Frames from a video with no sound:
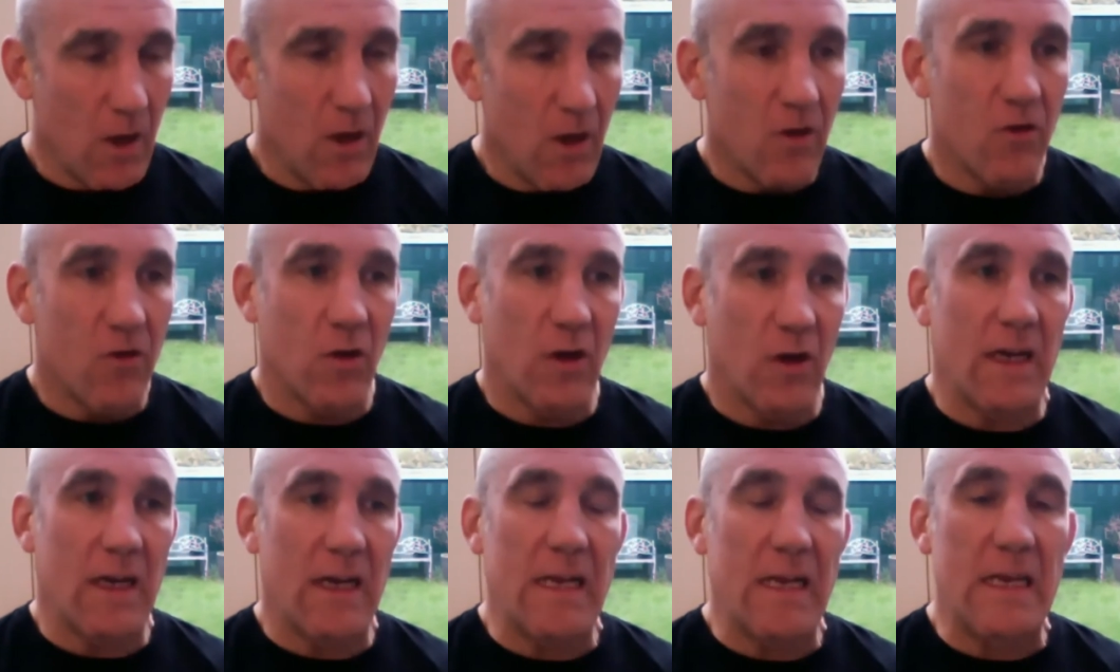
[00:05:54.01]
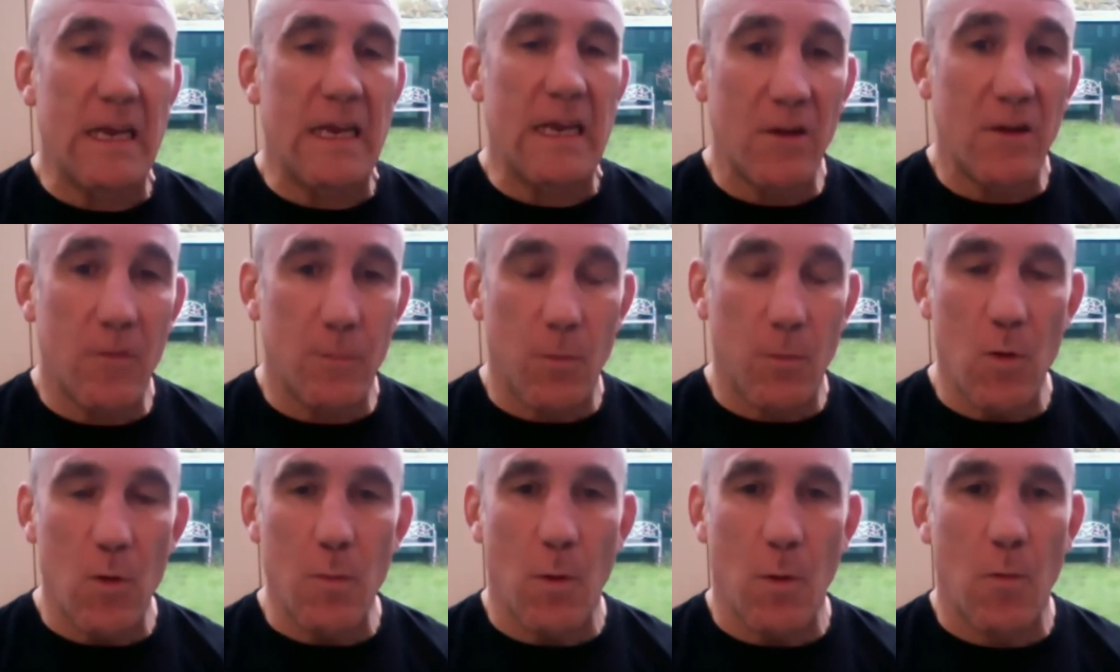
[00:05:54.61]
So I did a year's
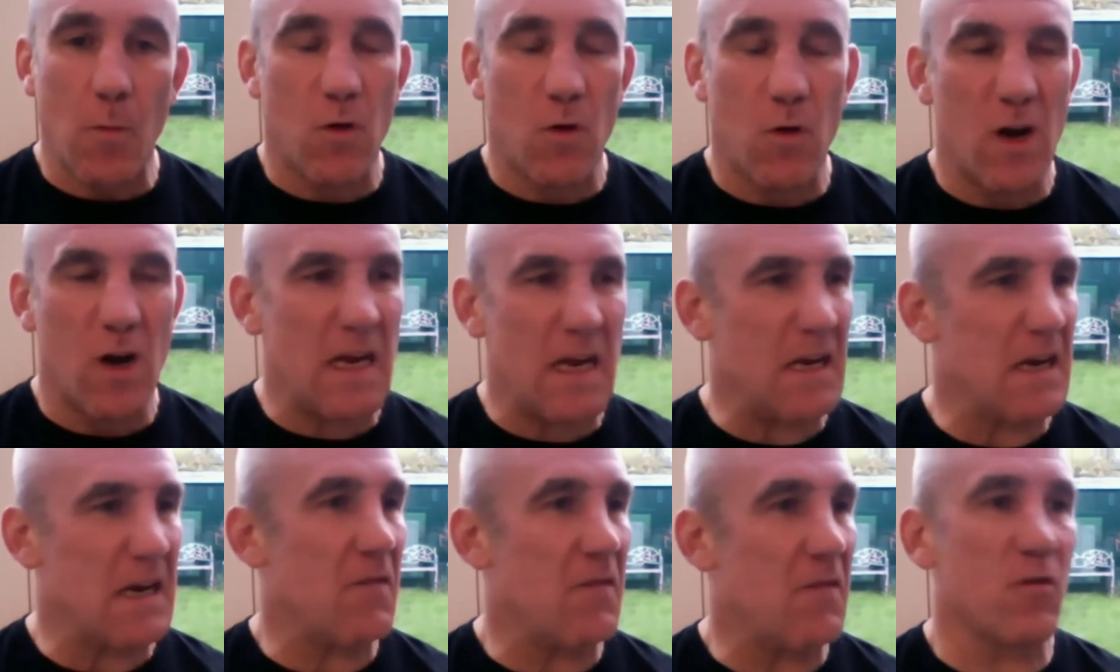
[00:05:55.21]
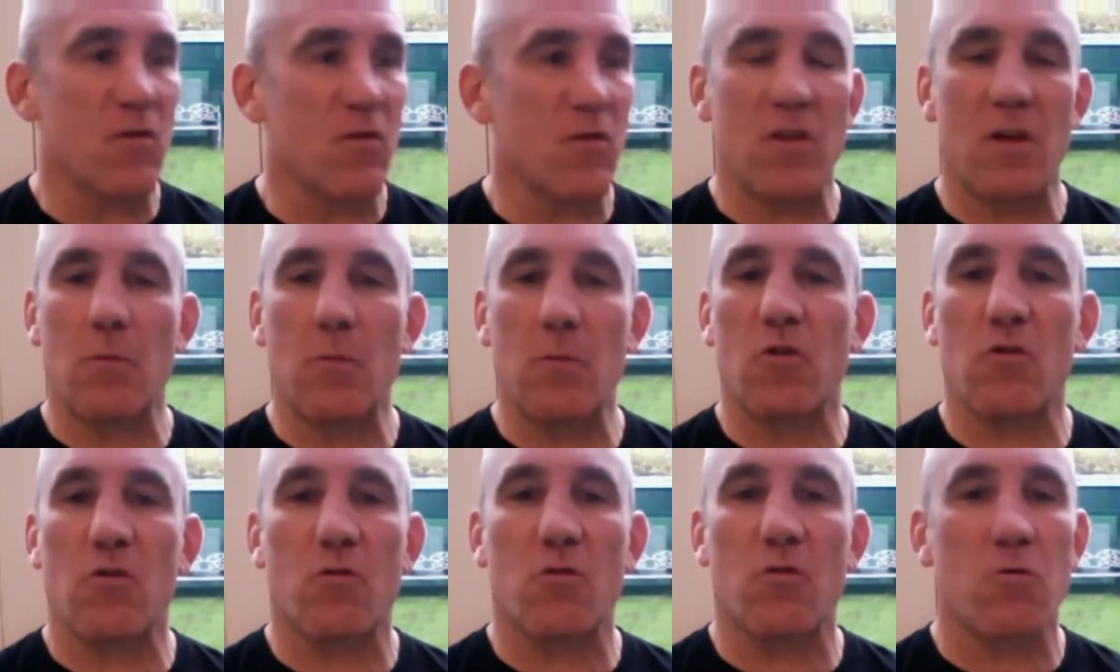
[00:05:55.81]
boom operating and everything
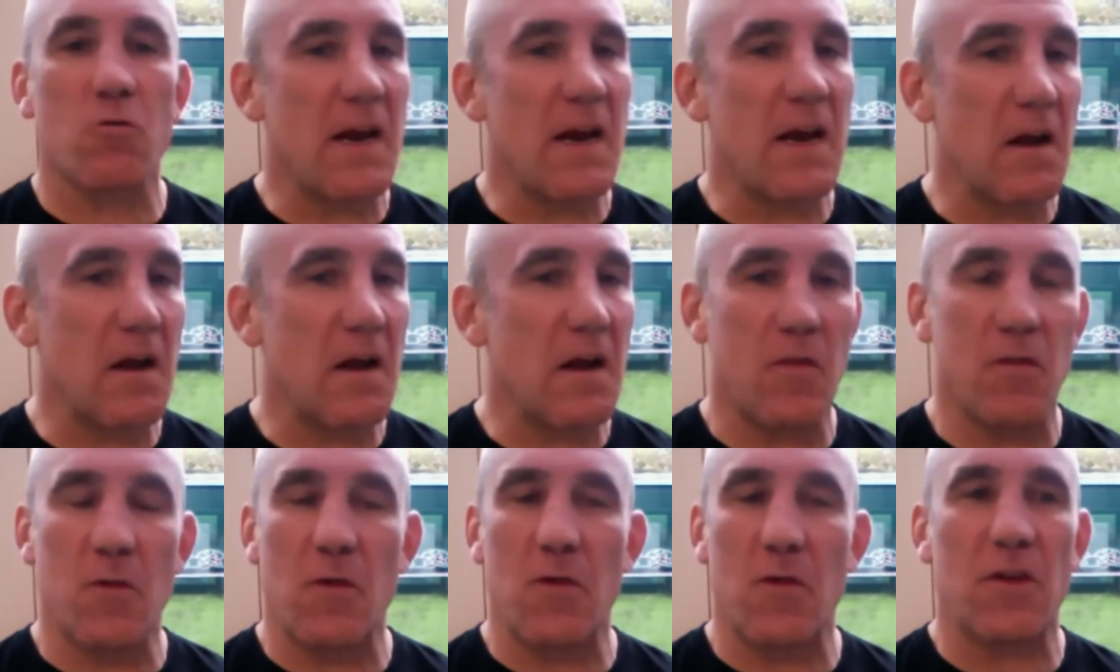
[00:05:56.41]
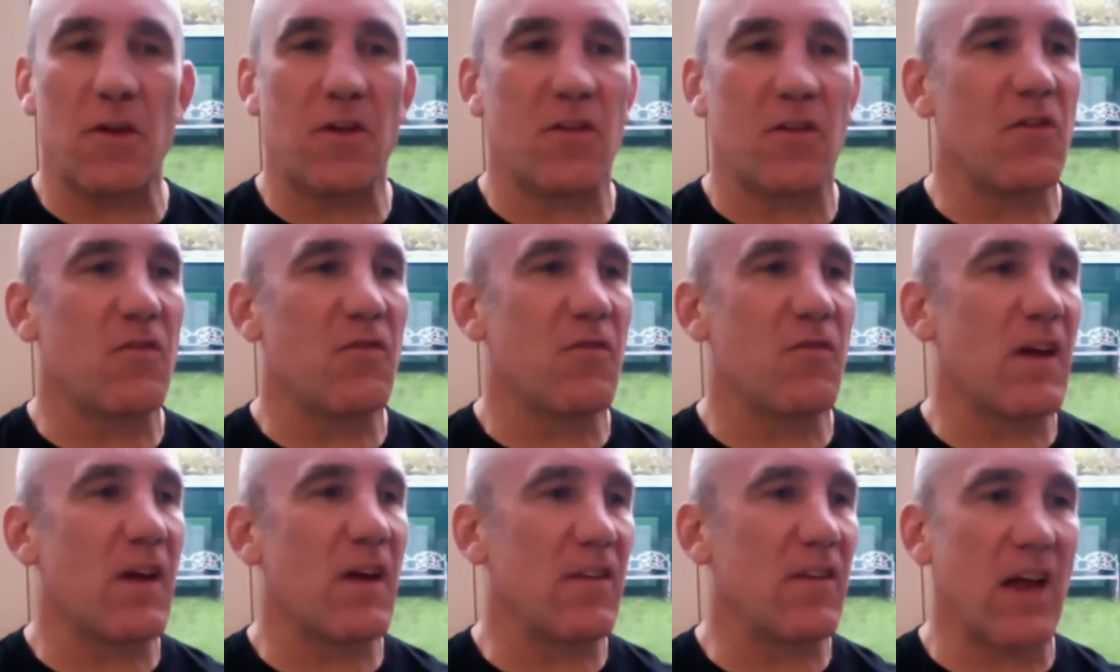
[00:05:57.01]
was great. I thought, this is
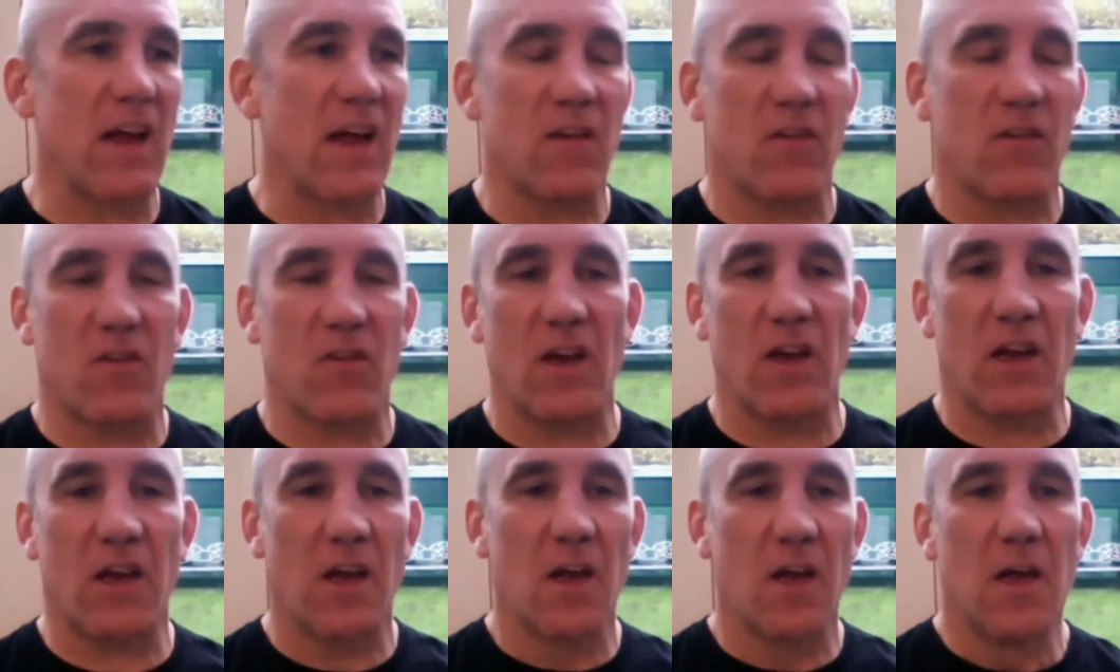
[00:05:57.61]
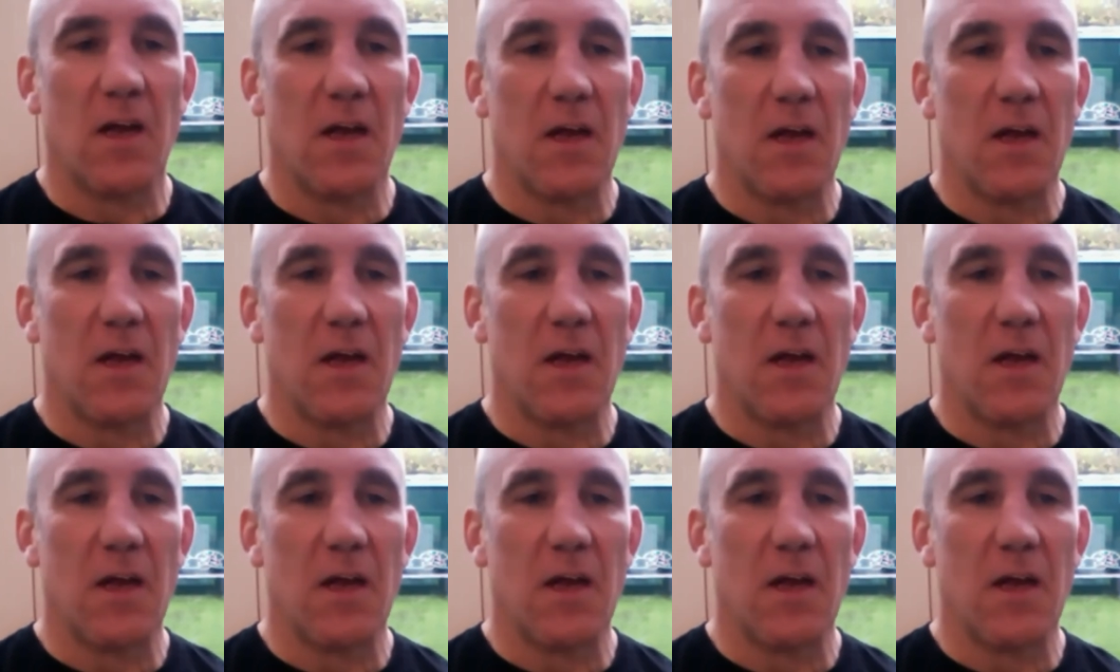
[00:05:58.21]
fantastic.